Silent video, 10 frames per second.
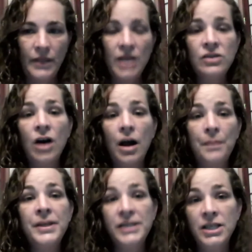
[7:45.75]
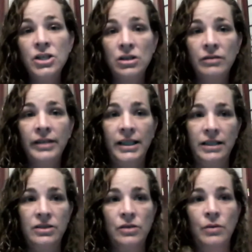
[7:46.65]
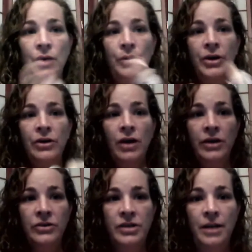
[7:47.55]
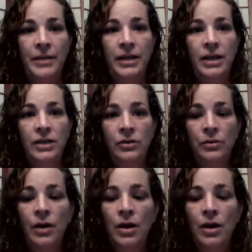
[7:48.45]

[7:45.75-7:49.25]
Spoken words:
it's called a positional release, the one where you're on your stomach and you